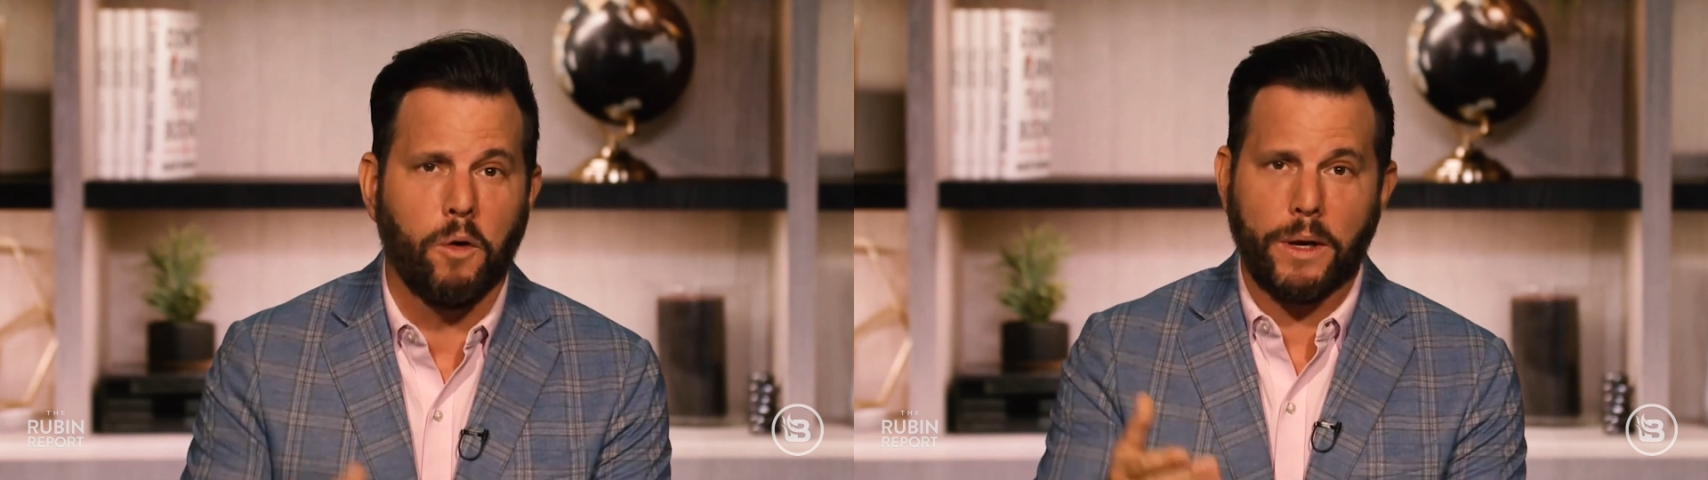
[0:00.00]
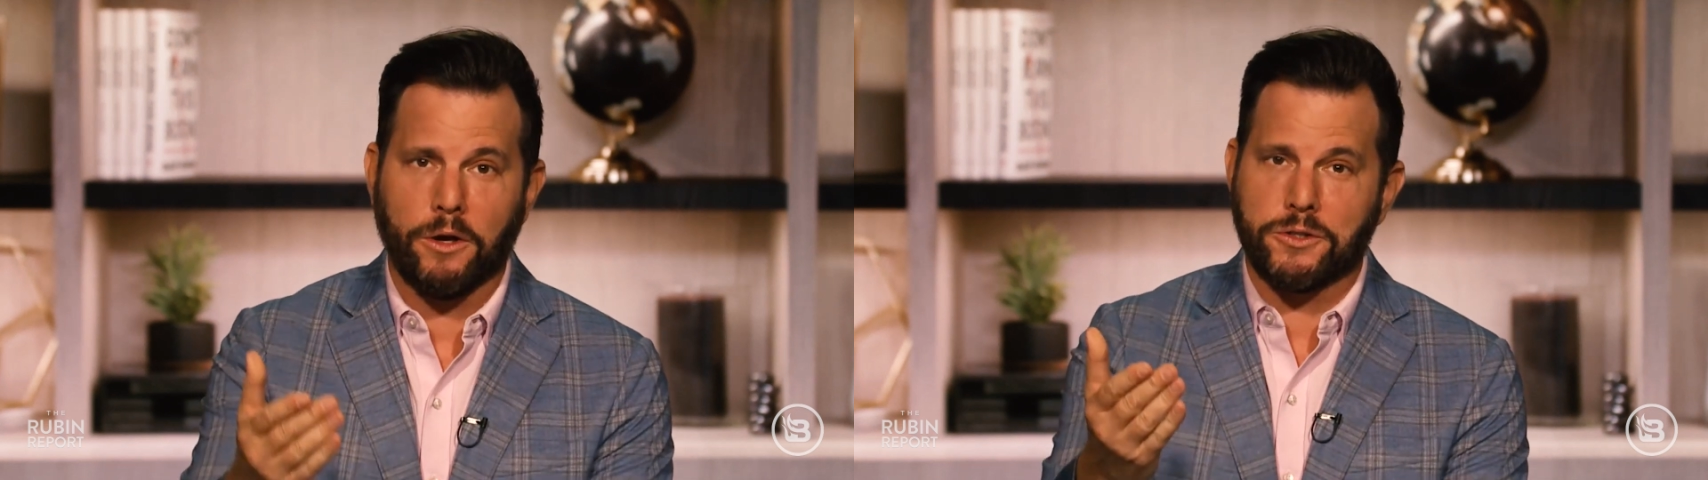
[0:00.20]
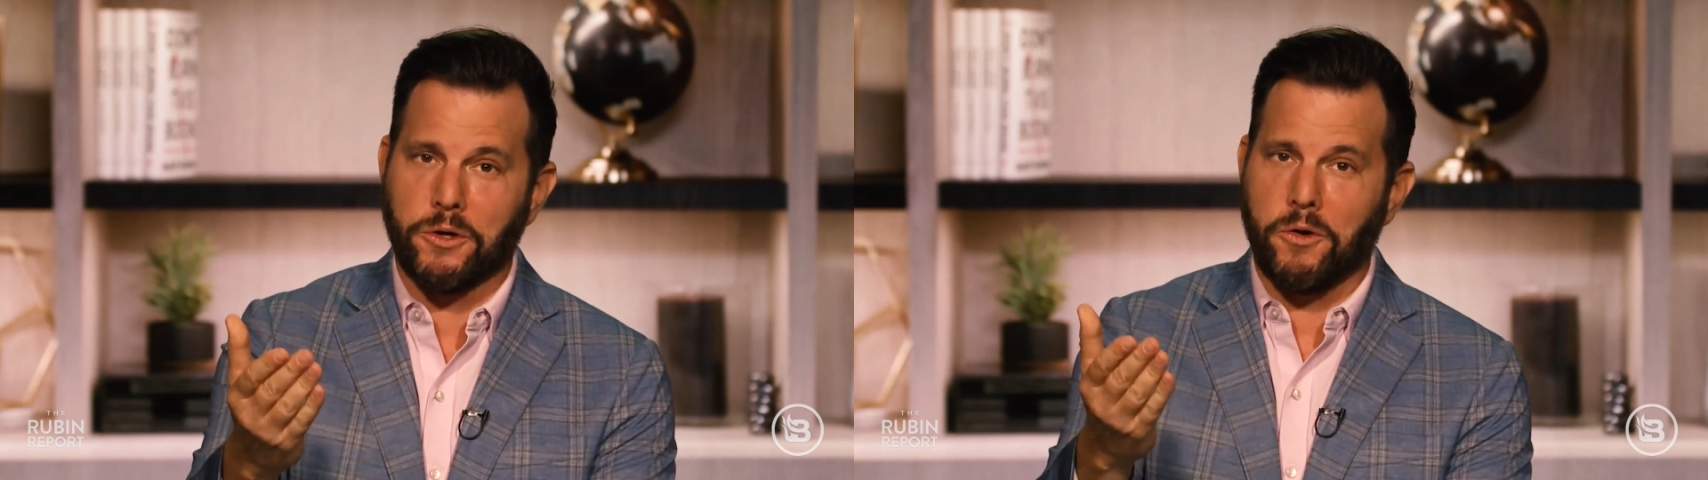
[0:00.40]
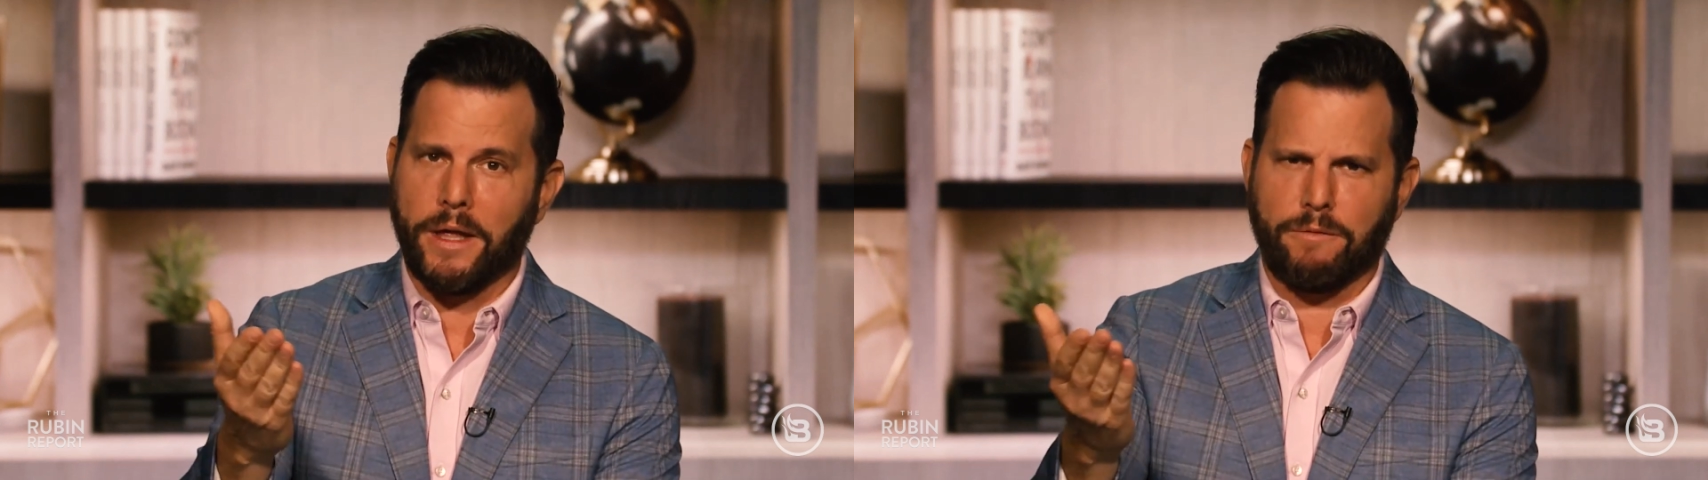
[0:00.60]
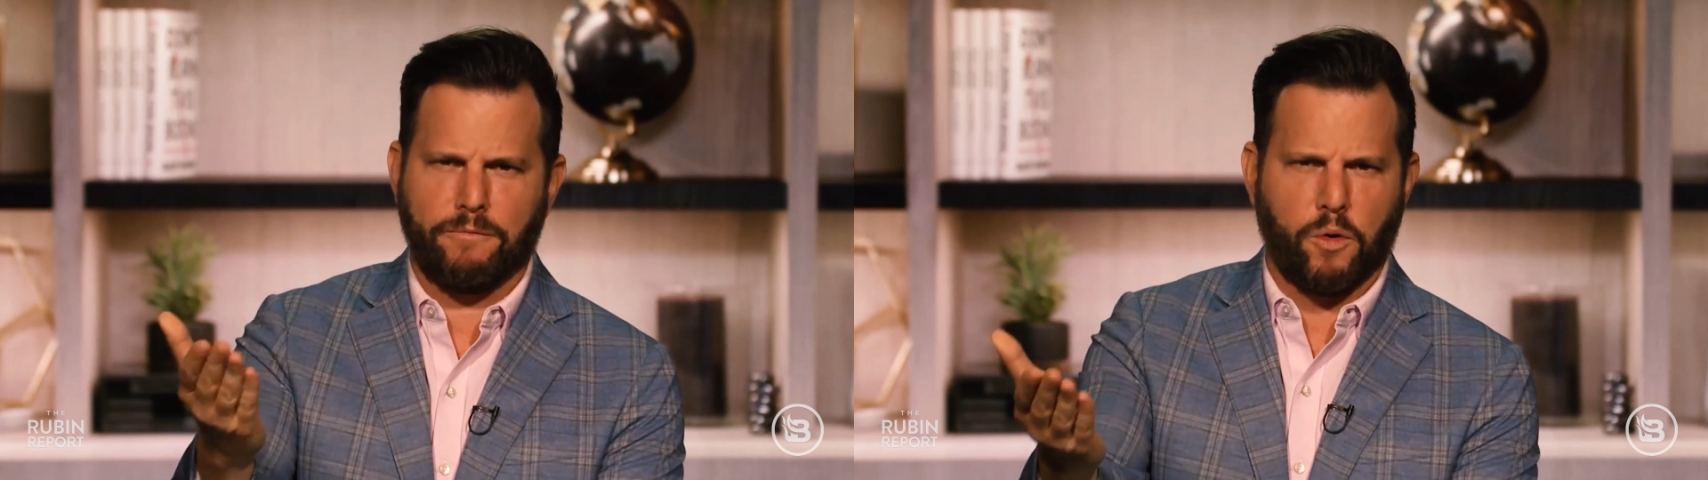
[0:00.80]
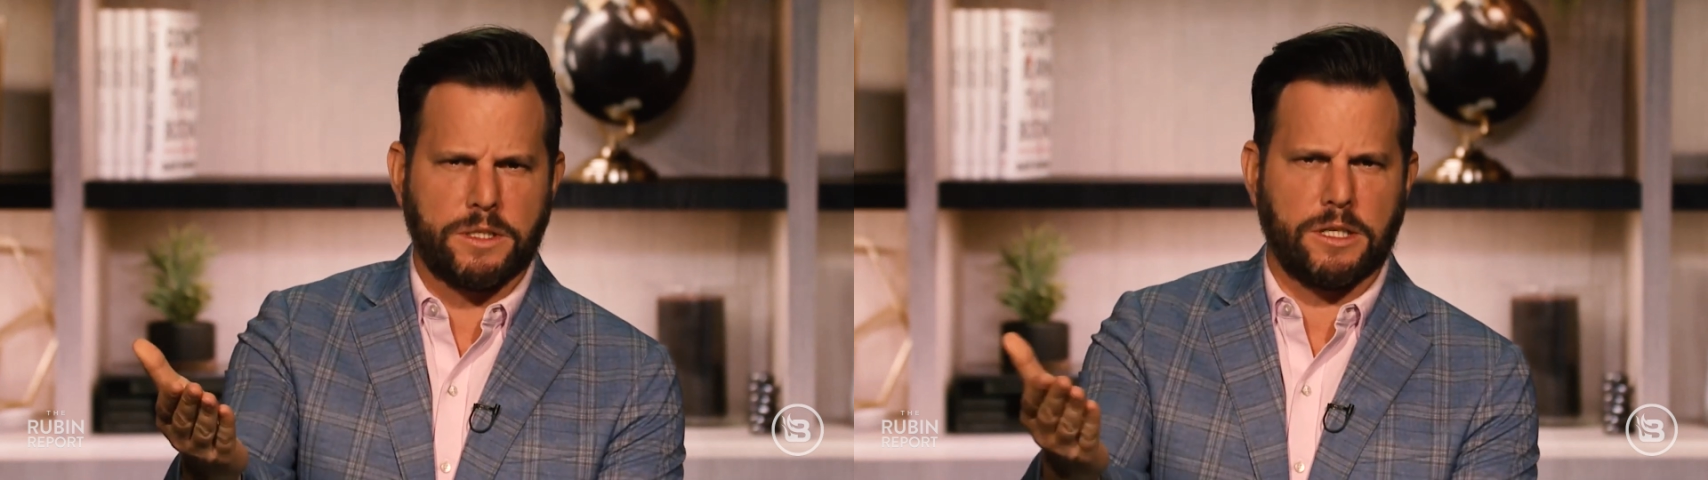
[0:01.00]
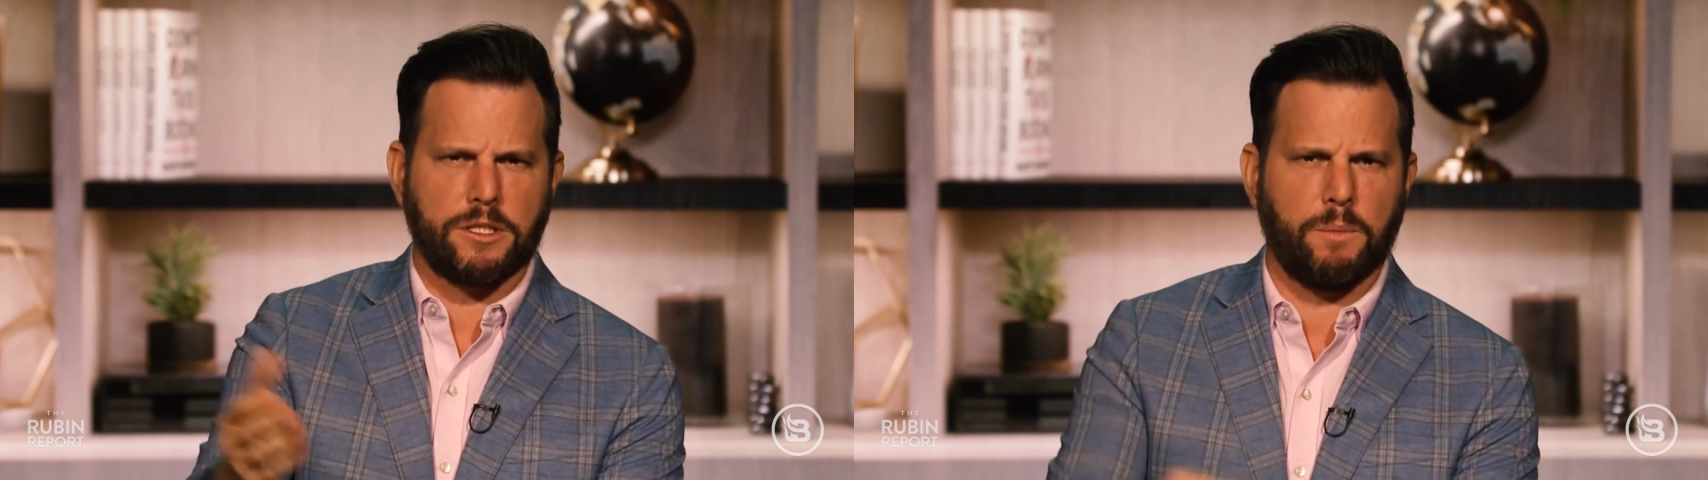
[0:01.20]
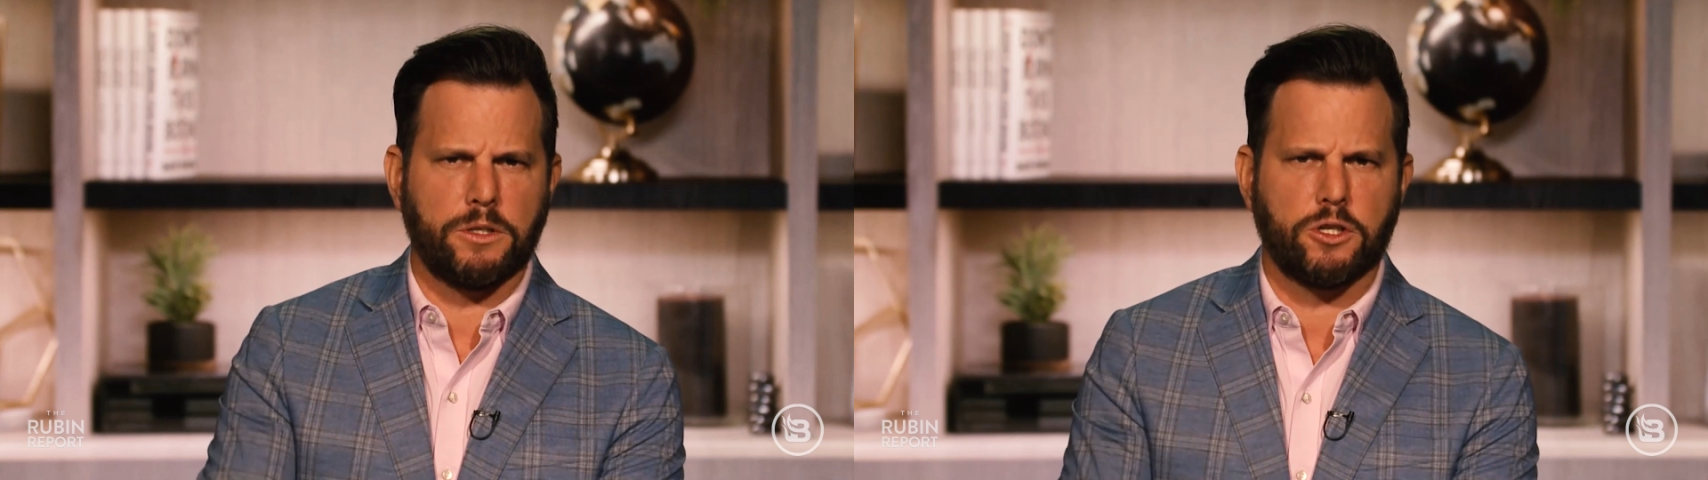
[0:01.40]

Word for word: We also know that forcing someone